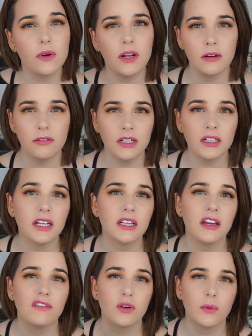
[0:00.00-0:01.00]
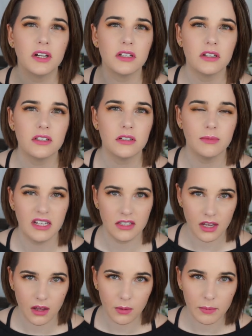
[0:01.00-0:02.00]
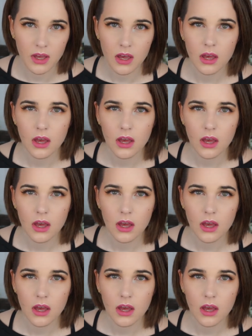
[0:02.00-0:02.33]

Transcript: And I really like that for what it does to my scalp.